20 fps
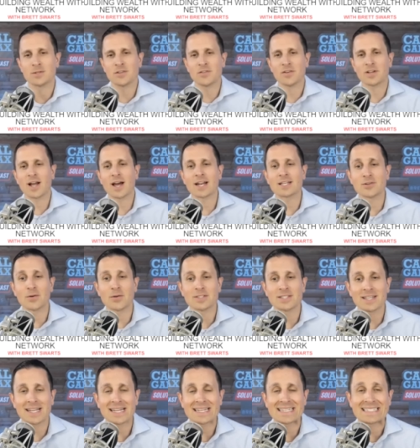let me see if I got it. So
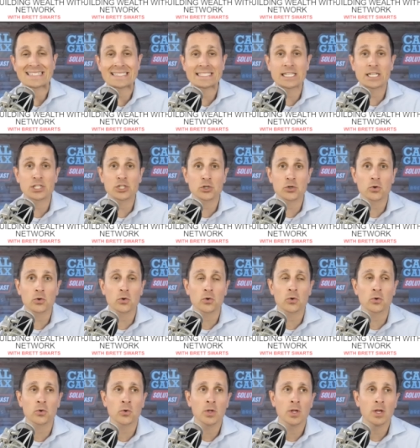it's like a
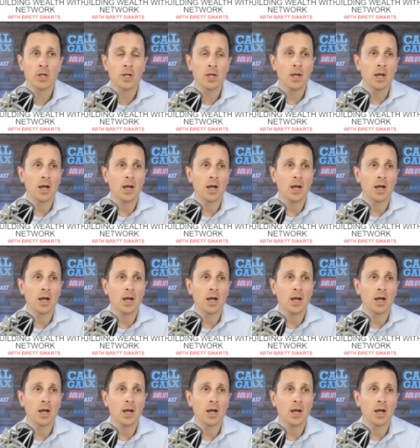digital